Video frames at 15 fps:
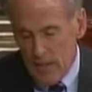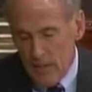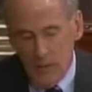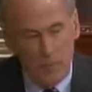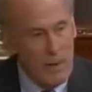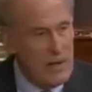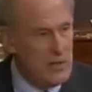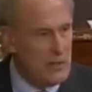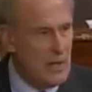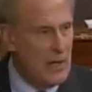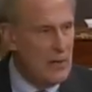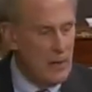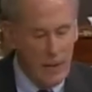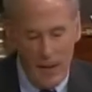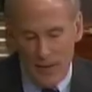Based
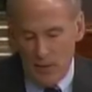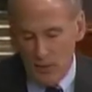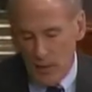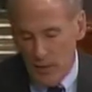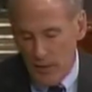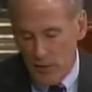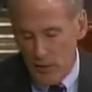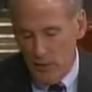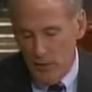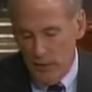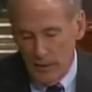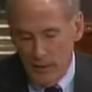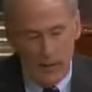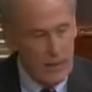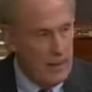on the last
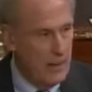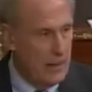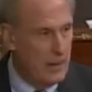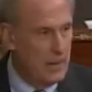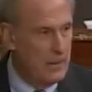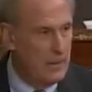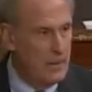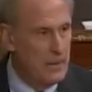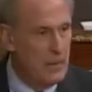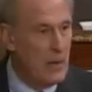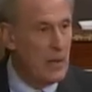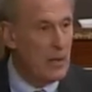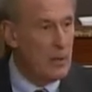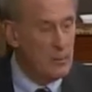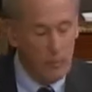election, the
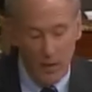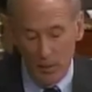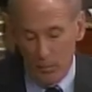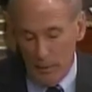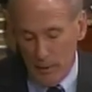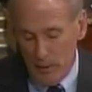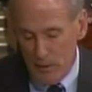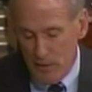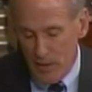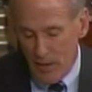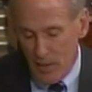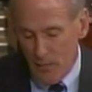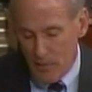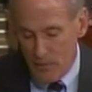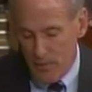American public is
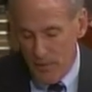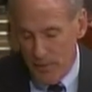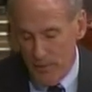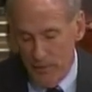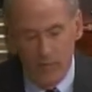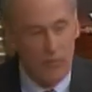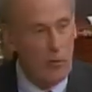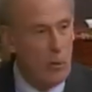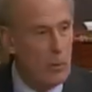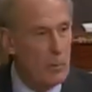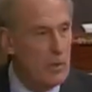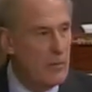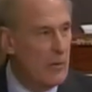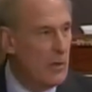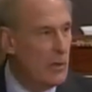now much better
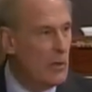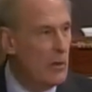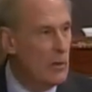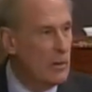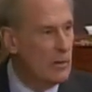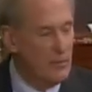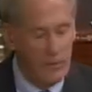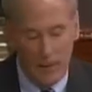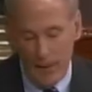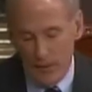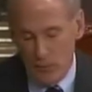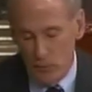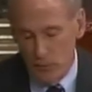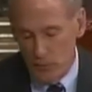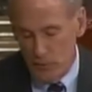informed of our current
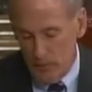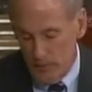financial